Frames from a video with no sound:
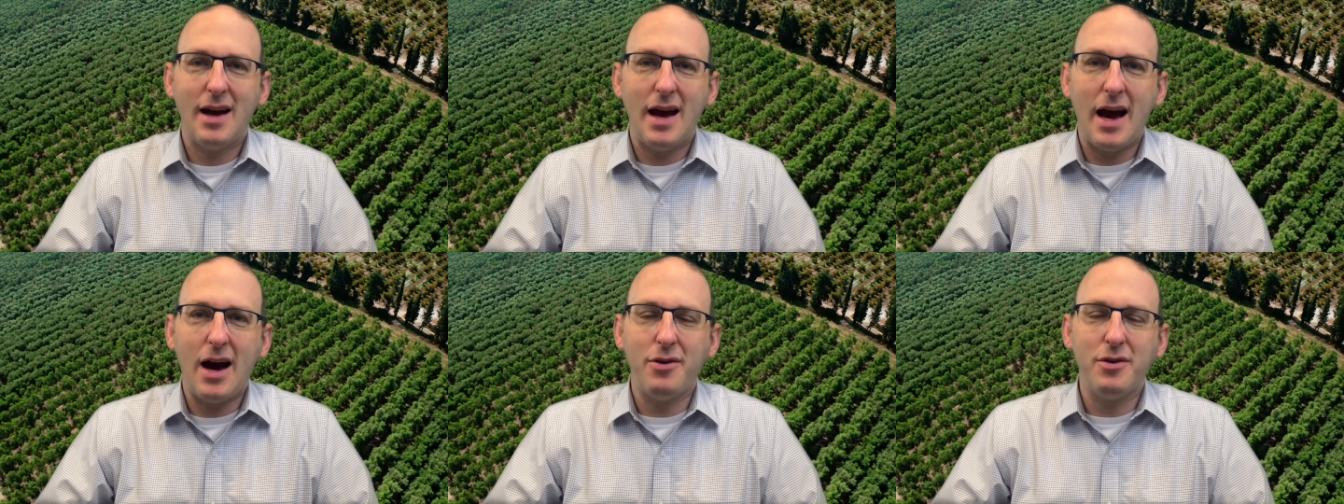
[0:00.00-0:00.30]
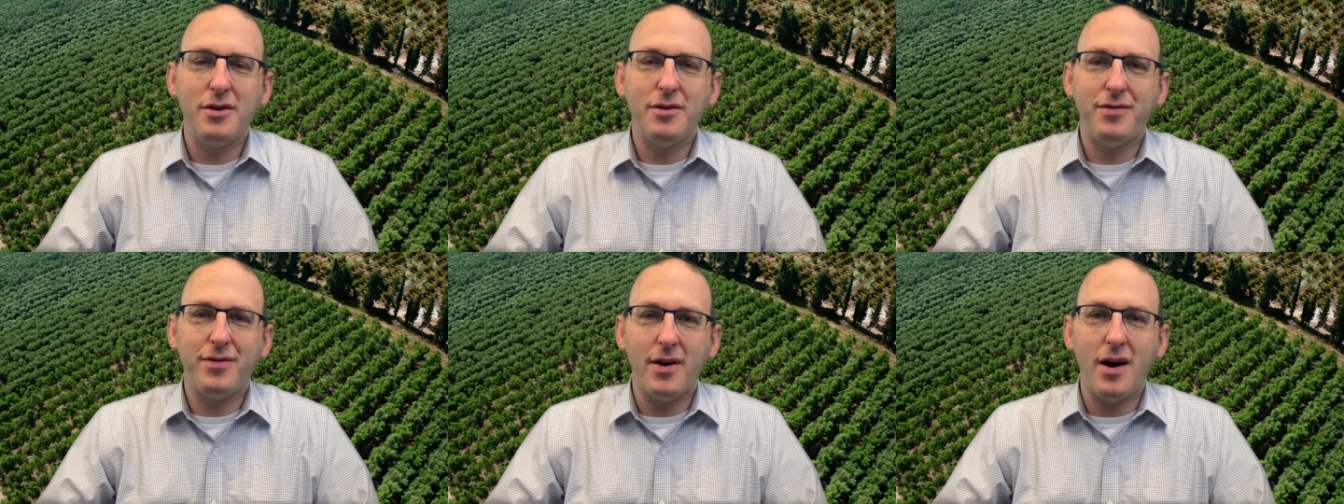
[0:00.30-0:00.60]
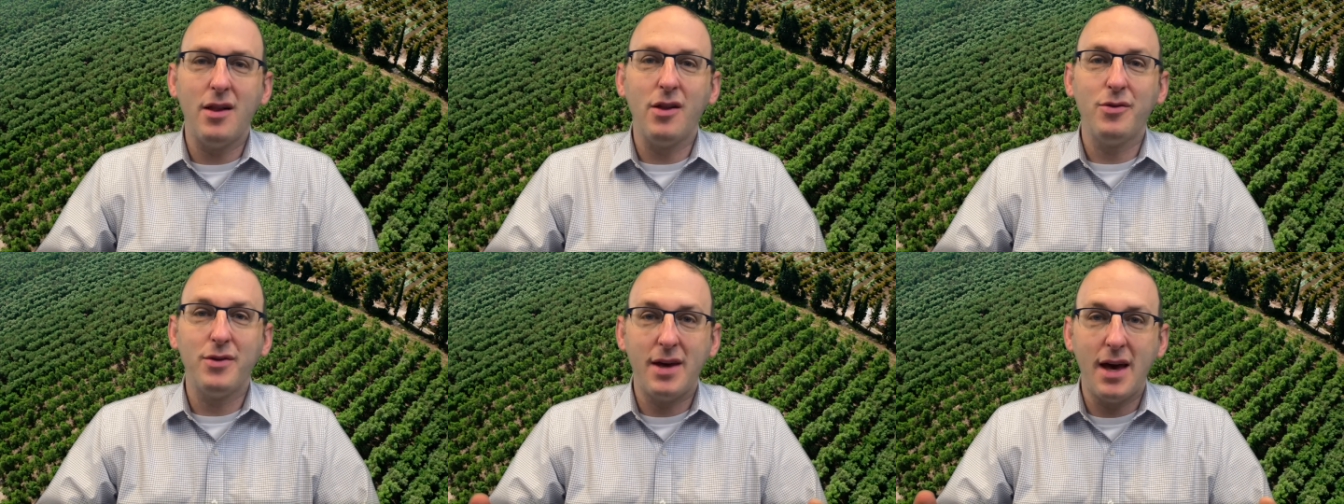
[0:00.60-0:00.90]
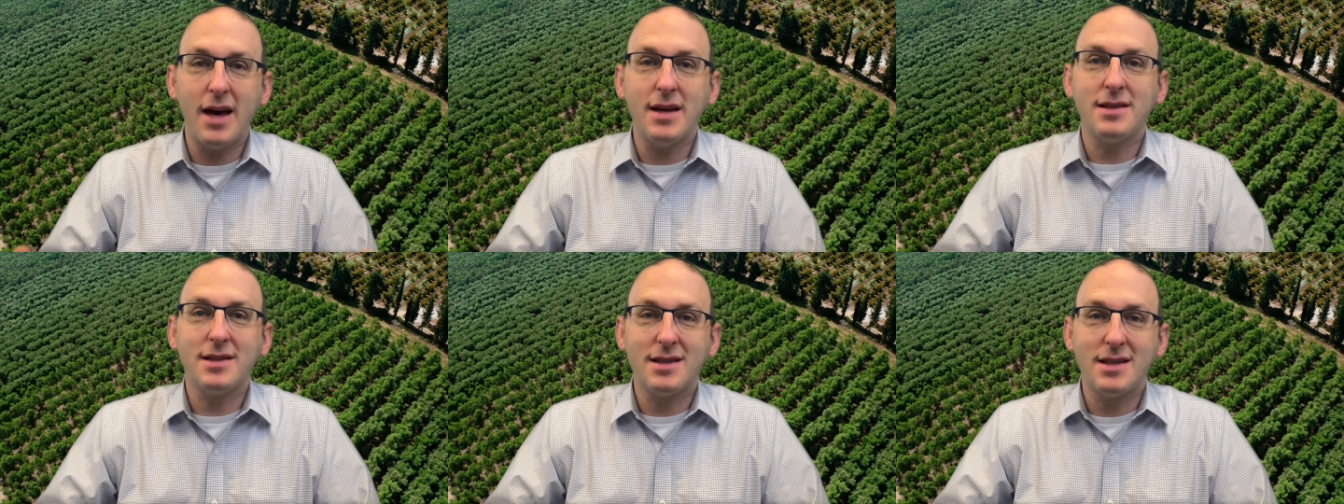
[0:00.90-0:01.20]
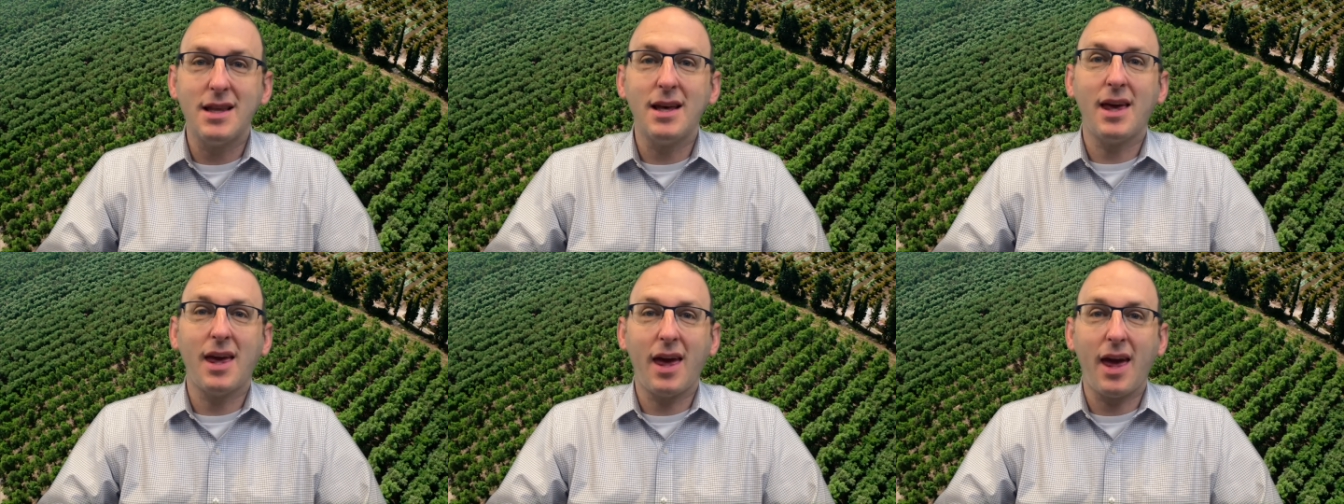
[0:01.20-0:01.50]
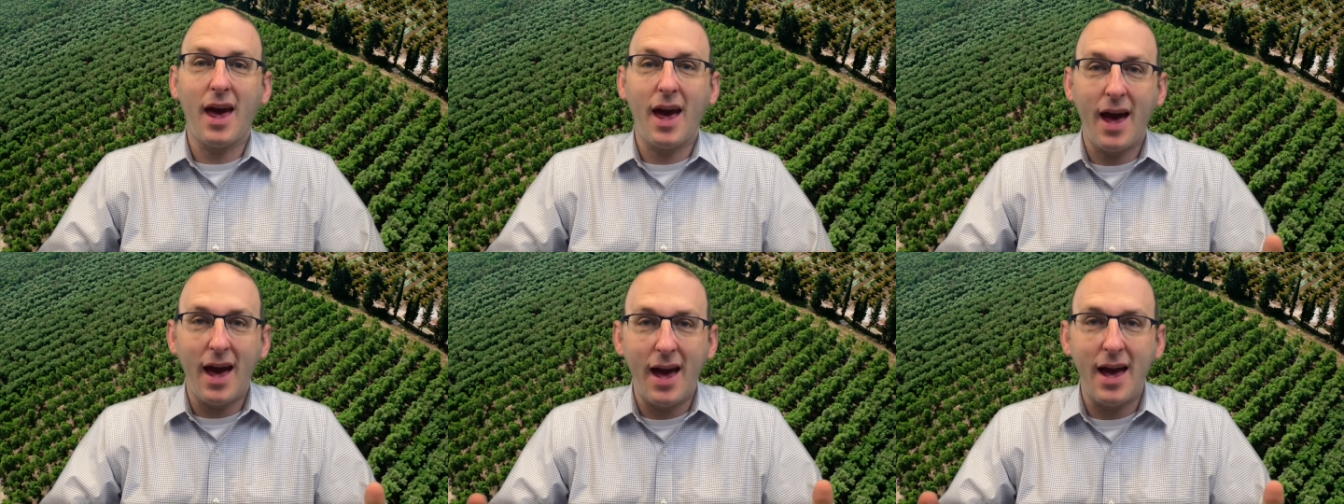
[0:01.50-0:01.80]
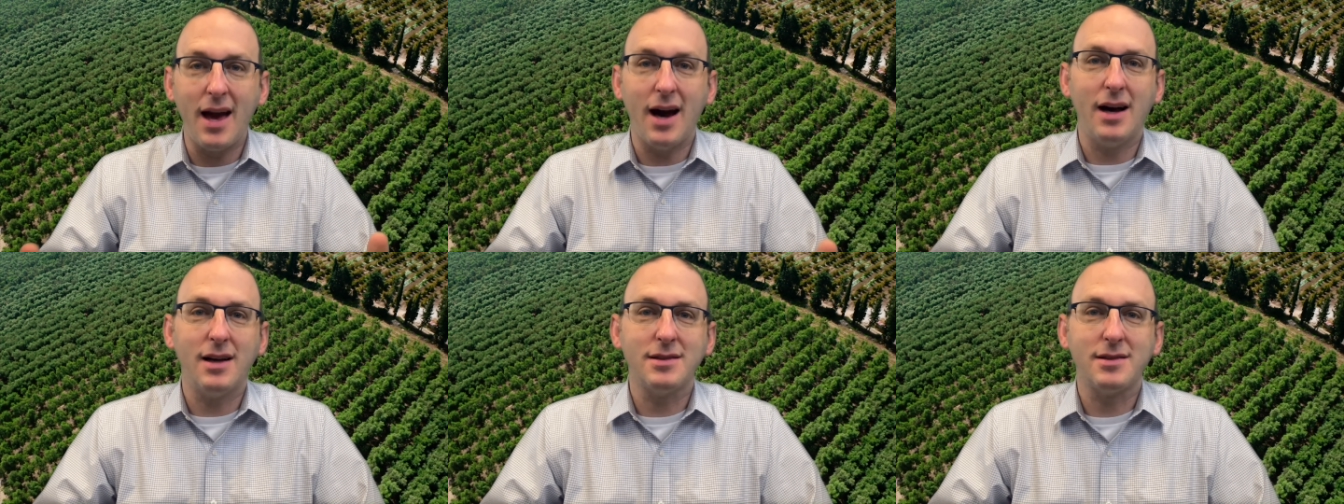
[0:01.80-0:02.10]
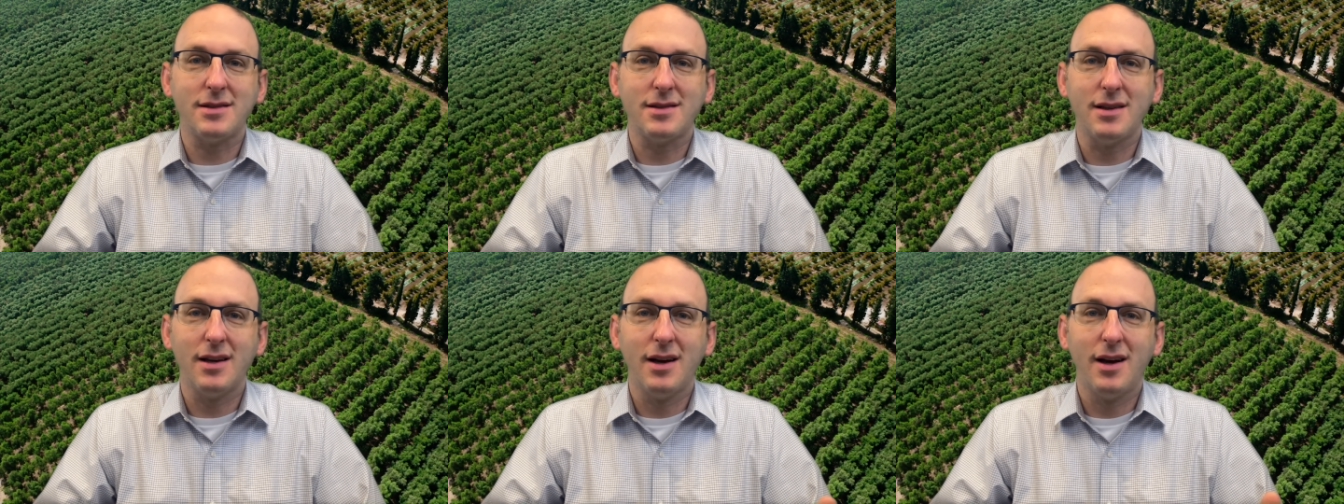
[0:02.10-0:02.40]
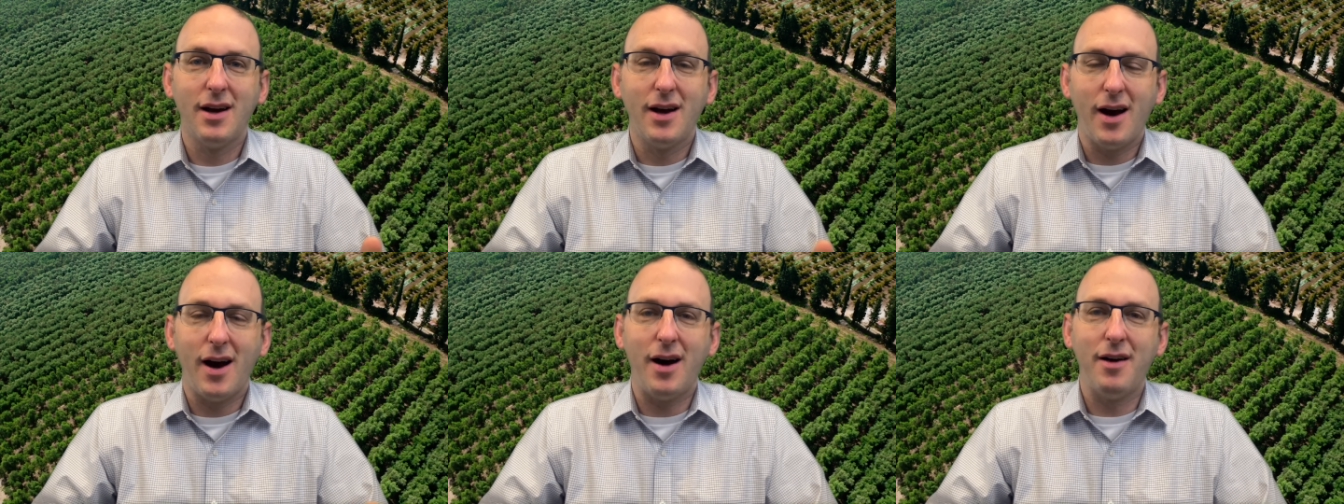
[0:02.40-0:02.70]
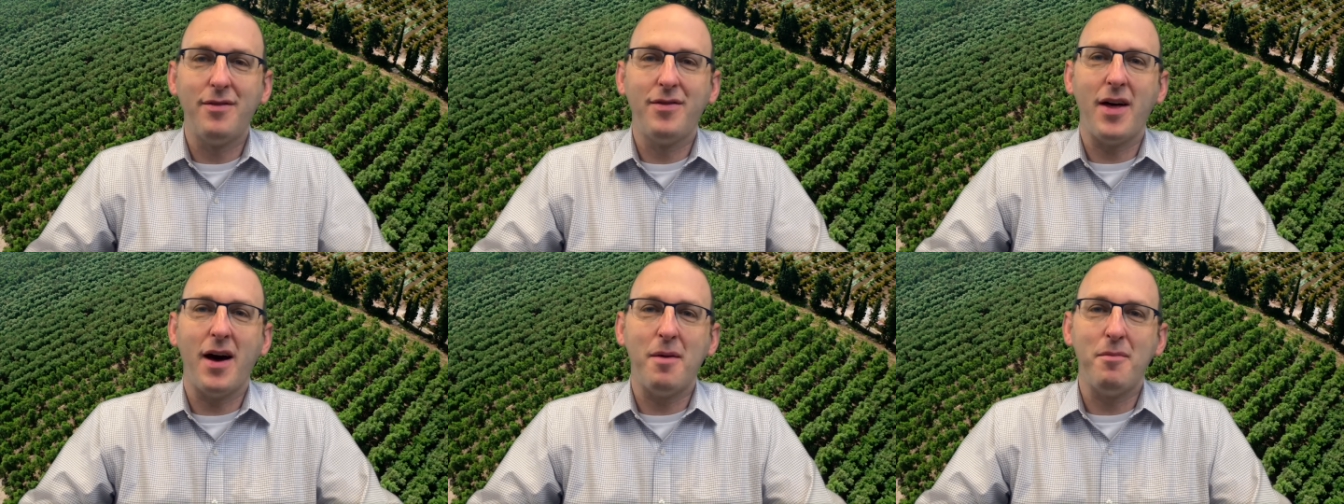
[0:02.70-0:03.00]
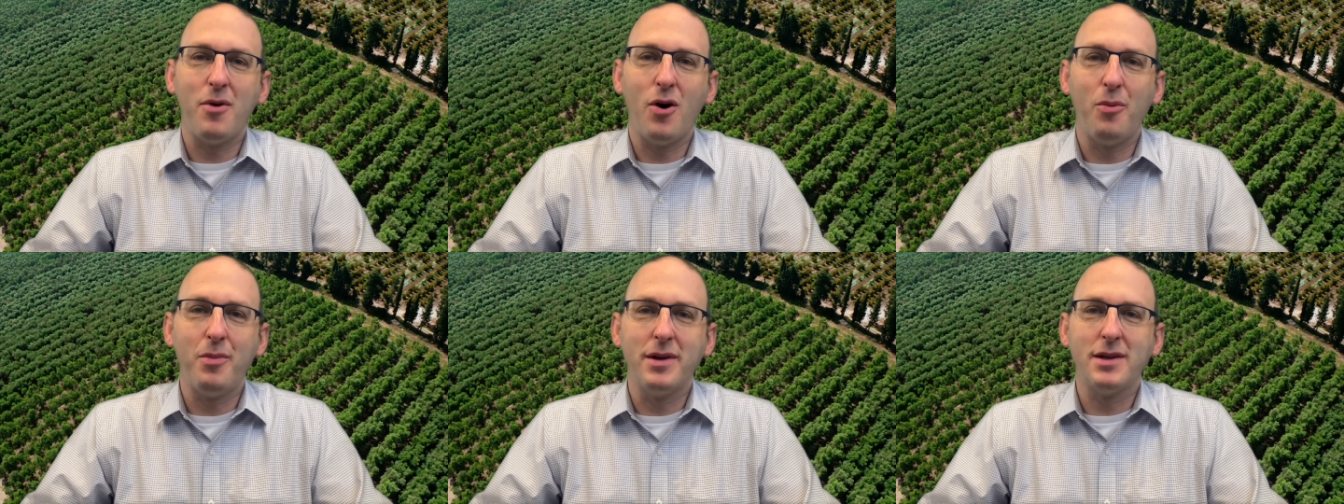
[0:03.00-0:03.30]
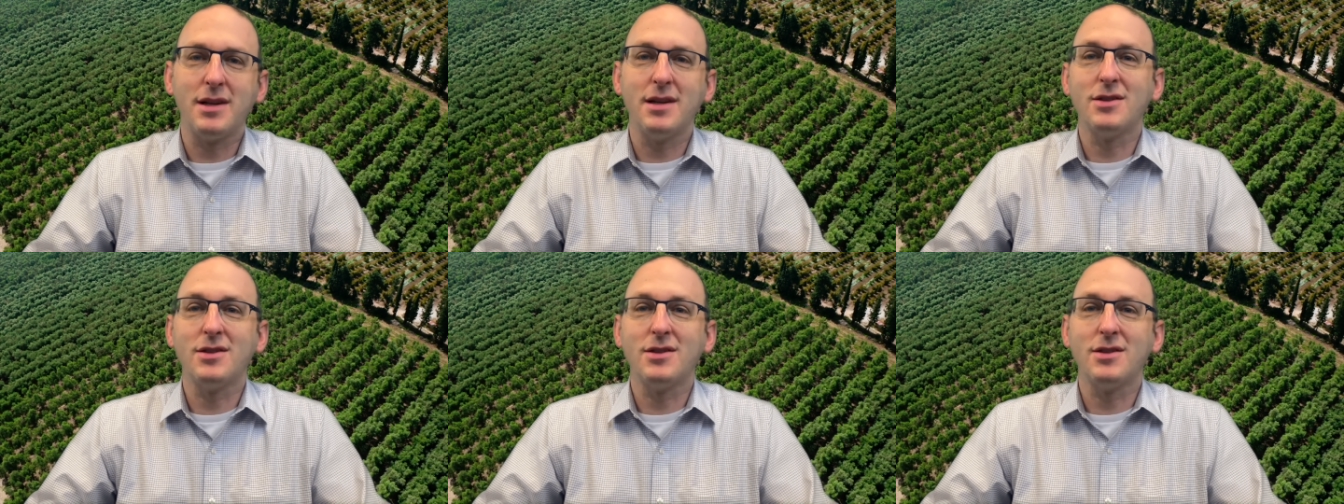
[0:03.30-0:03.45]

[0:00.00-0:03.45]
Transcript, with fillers: How do you follow, yes, the chaos of that moment?